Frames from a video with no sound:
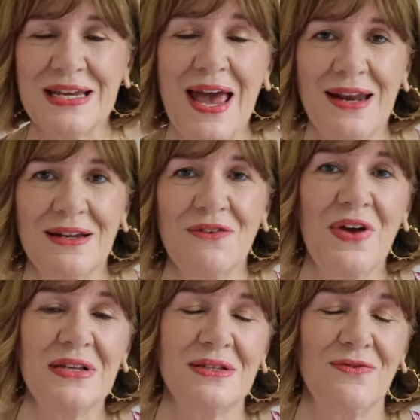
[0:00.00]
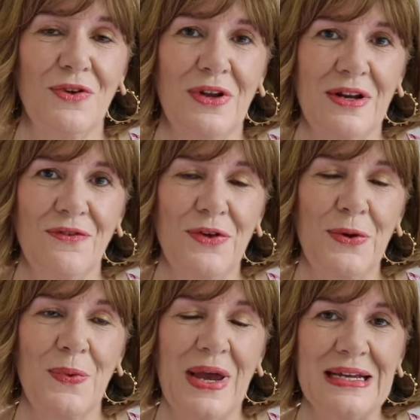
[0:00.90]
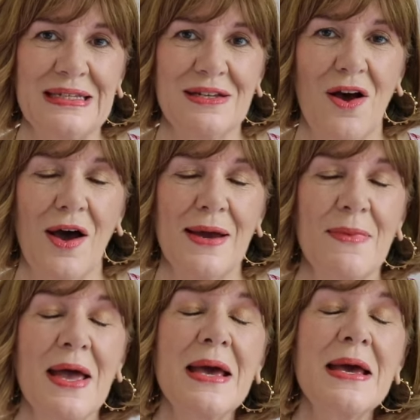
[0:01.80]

to Henley Festival in a few weeks' time.